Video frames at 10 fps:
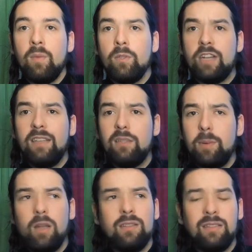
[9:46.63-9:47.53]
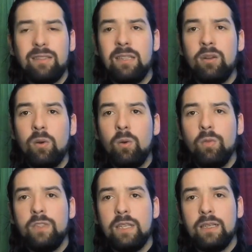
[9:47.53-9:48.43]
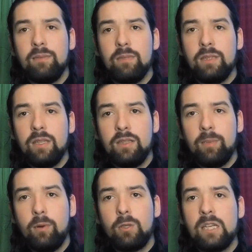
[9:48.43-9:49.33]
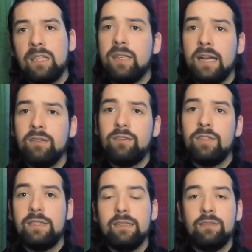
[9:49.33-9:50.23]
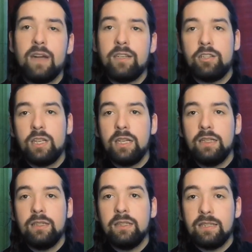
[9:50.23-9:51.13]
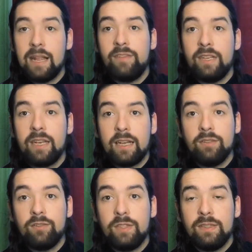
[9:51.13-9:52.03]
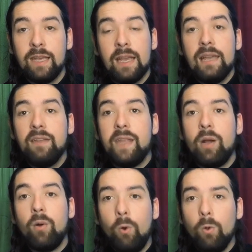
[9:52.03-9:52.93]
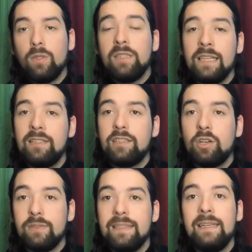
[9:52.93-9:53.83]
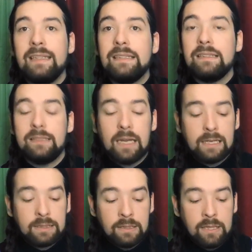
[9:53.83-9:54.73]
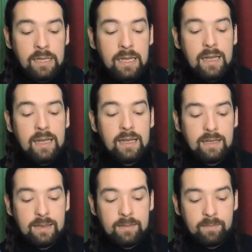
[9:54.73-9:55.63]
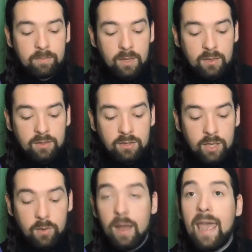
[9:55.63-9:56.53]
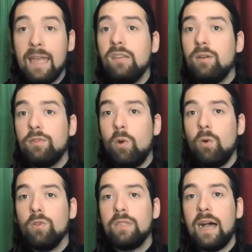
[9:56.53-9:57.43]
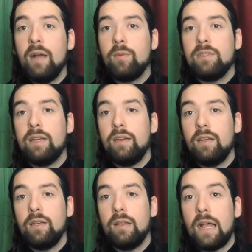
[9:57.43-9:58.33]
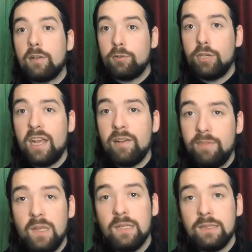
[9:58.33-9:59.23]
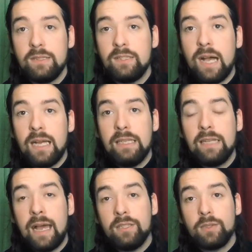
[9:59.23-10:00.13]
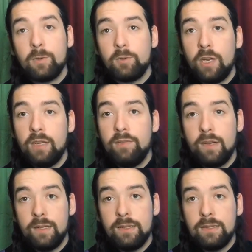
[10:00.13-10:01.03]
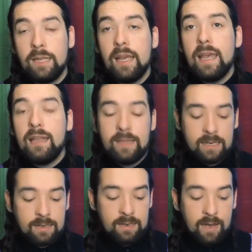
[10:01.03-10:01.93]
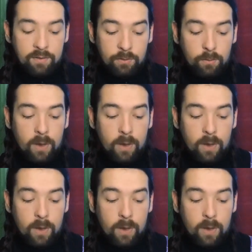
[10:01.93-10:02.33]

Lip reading: which I suppose is in all of the Balkan countries and Russia and in the Slavic countries, they all knit continental style. So, and of course, I was a crocheter first, so I learned how to crochet first, and then after a